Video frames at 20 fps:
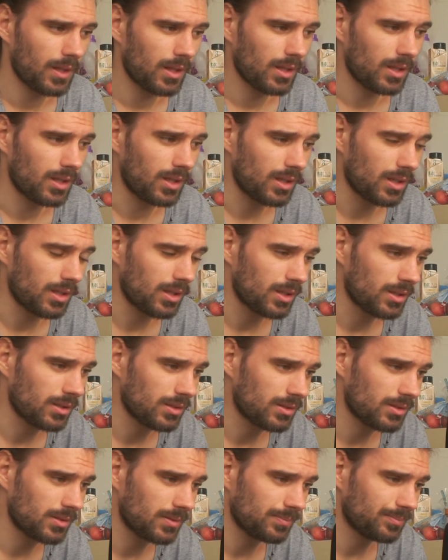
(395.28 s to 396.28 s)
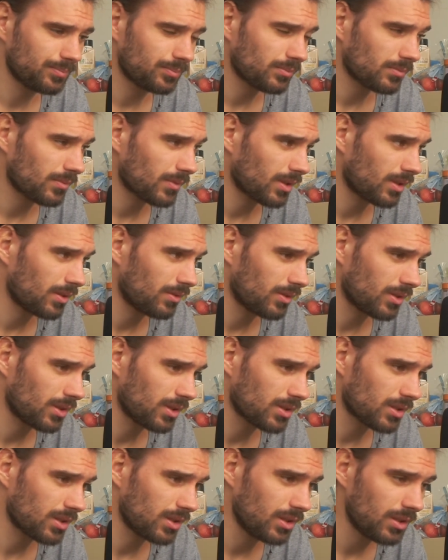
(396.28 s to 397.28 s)
And the thing
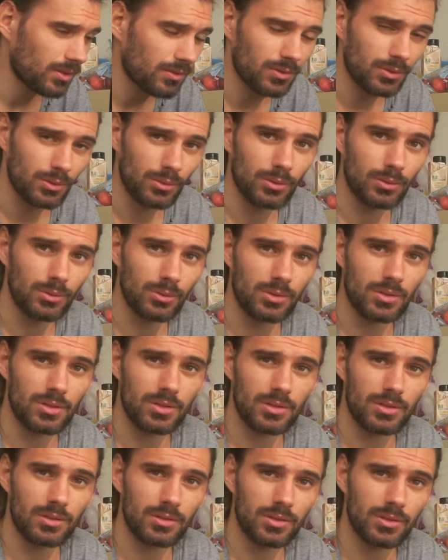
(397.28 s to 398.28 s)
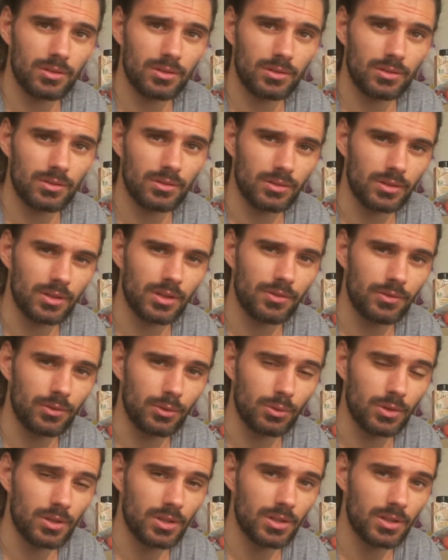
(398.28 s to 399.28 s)
is, if you
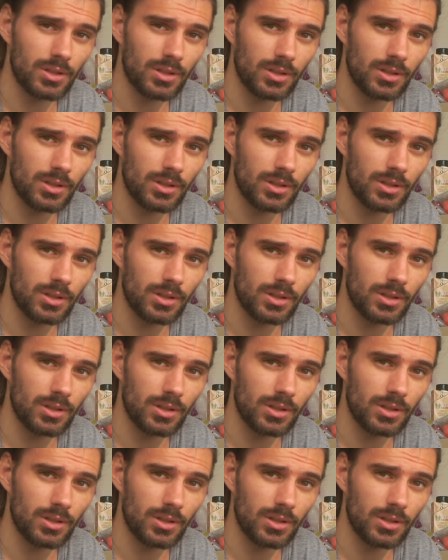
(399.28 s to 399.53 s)
risk